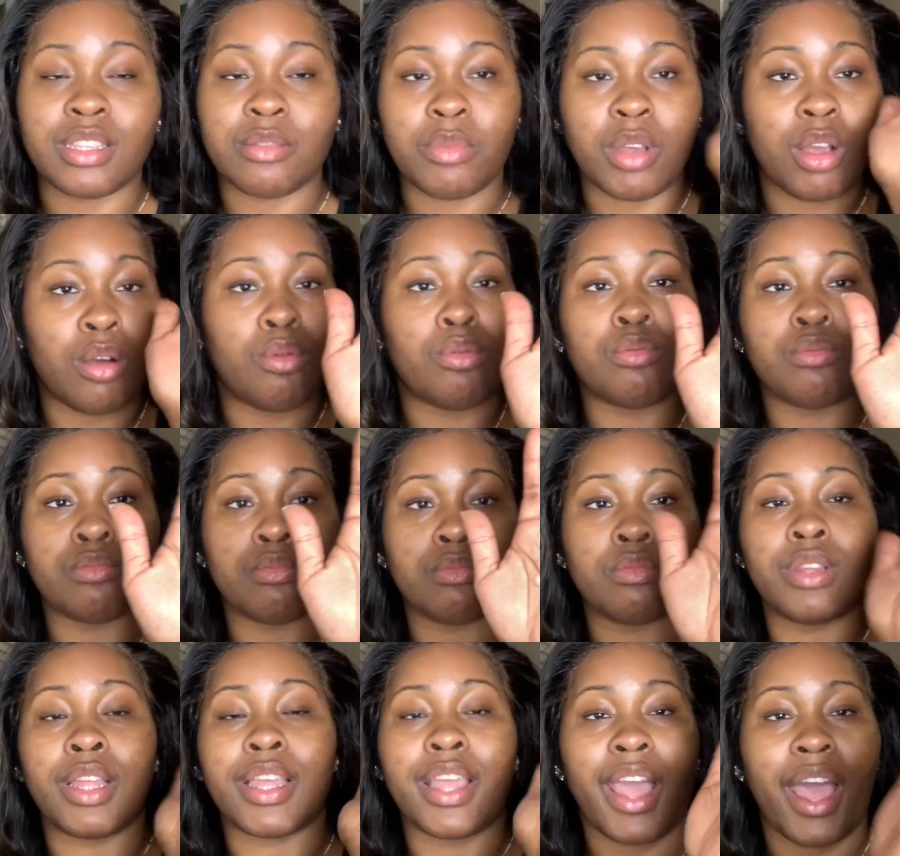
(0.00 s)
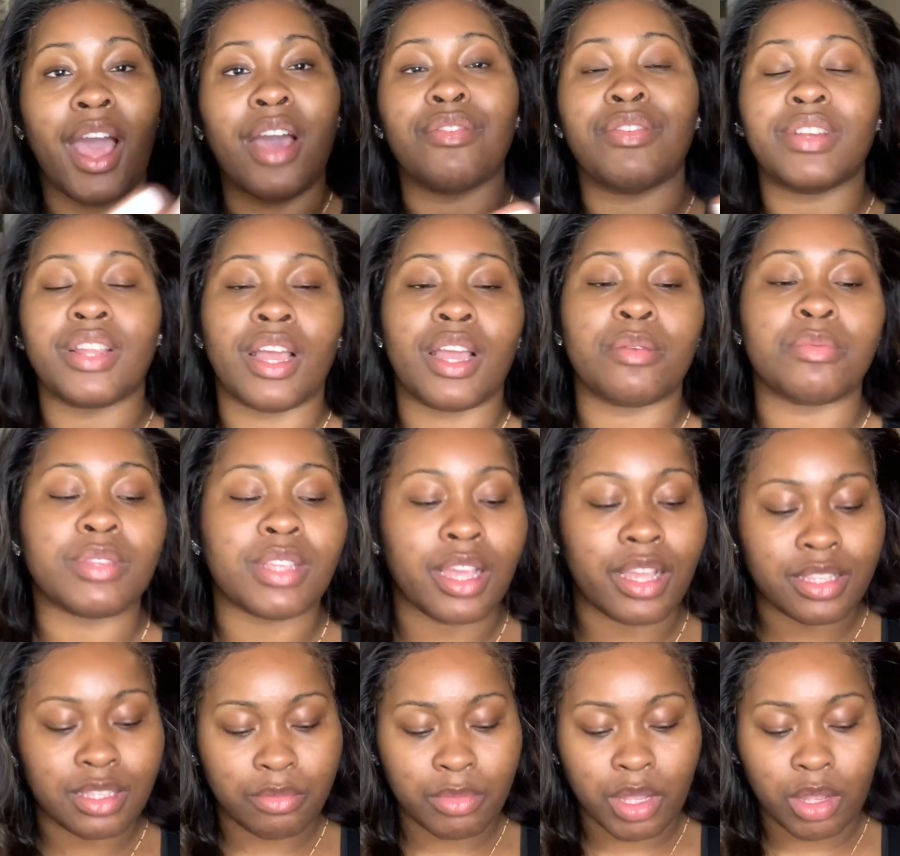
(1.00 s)
amount, like half a dime
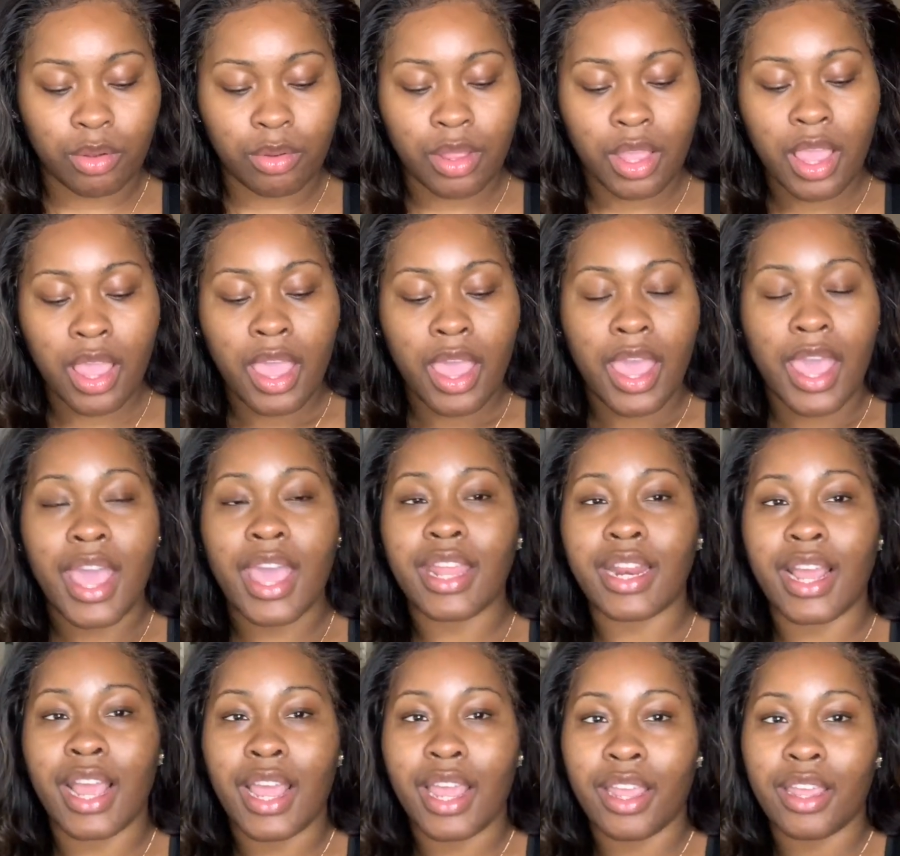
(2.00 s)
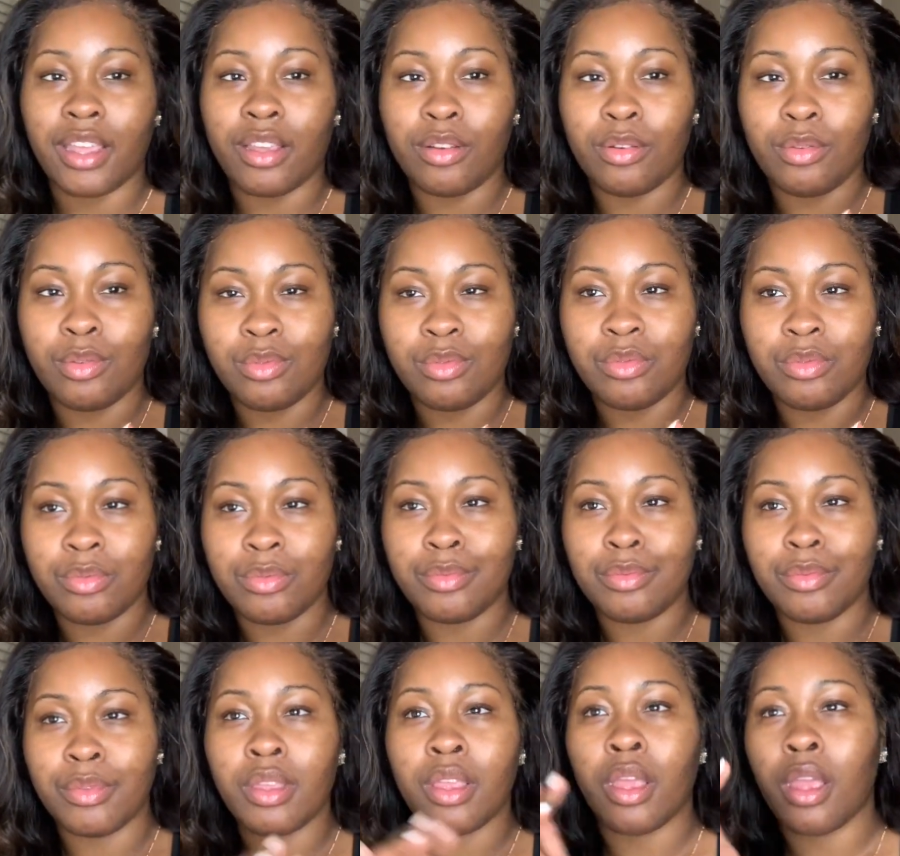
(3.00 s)
size amount. And I
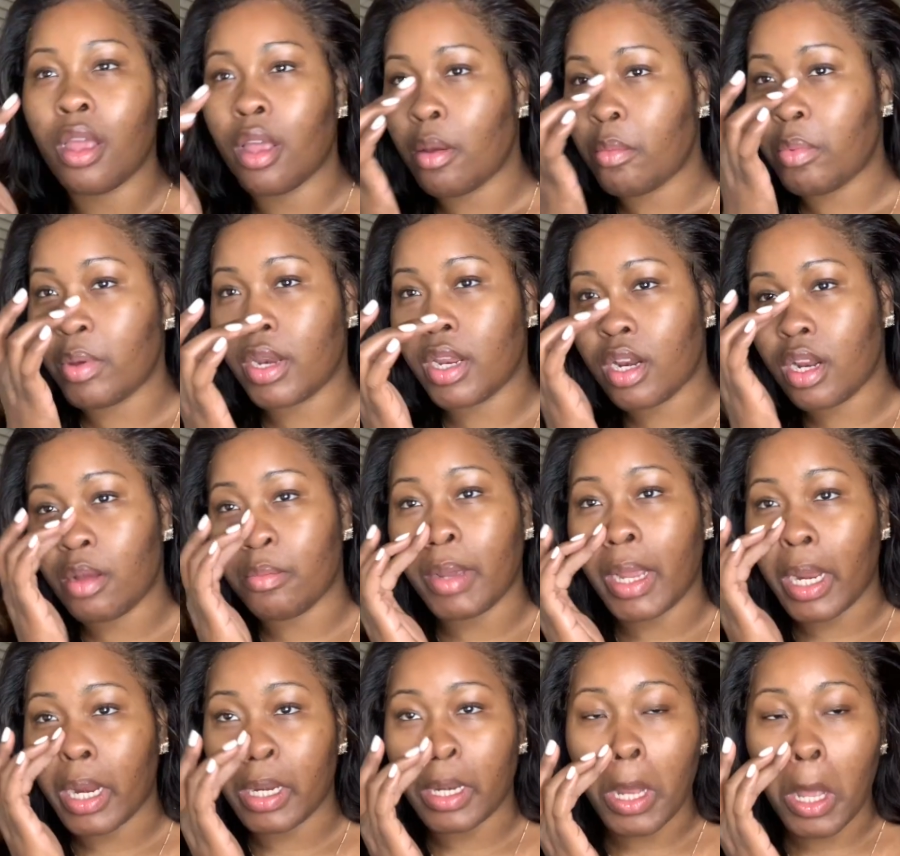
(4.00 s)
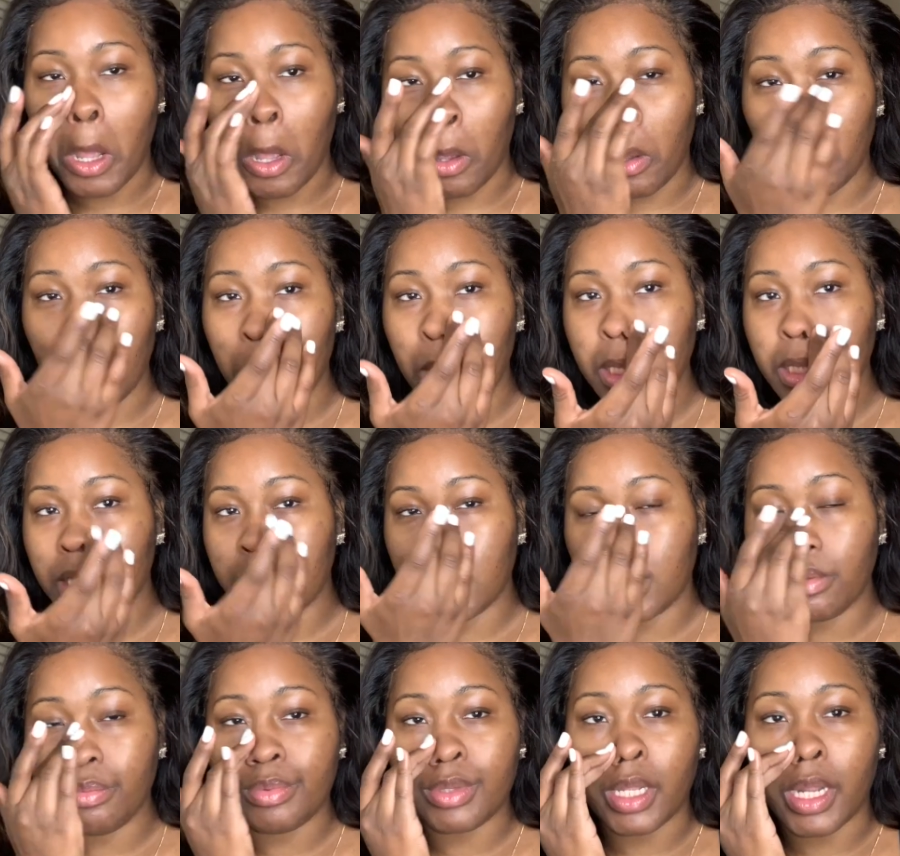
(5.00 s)
put it on my nose
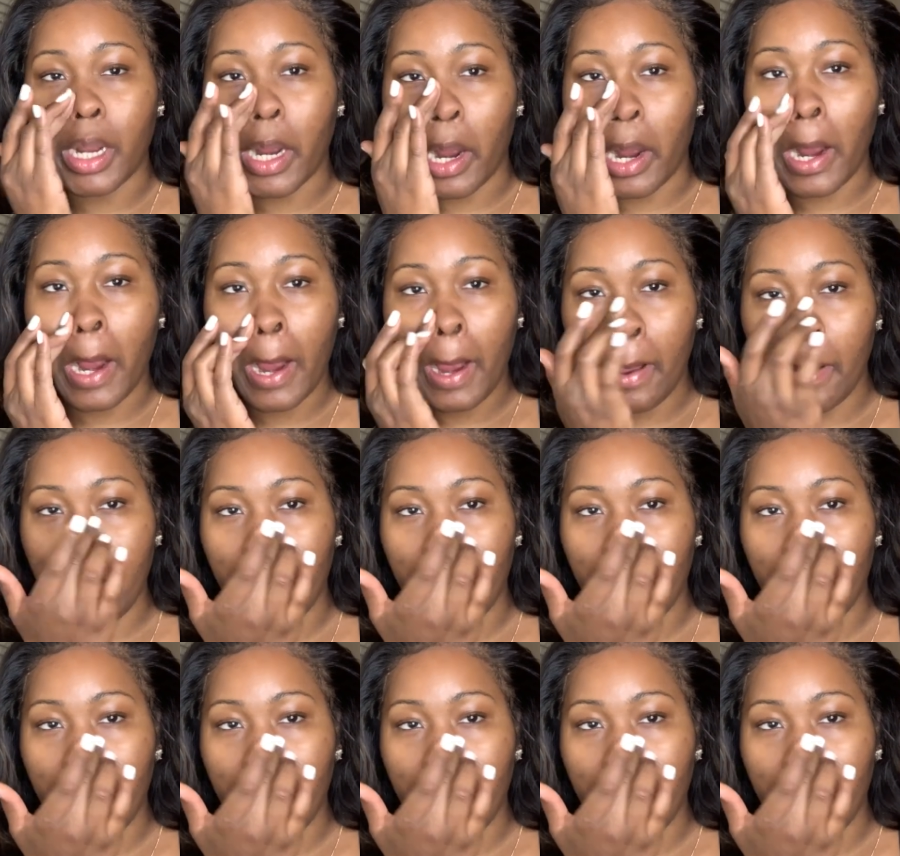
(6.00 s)
to blur,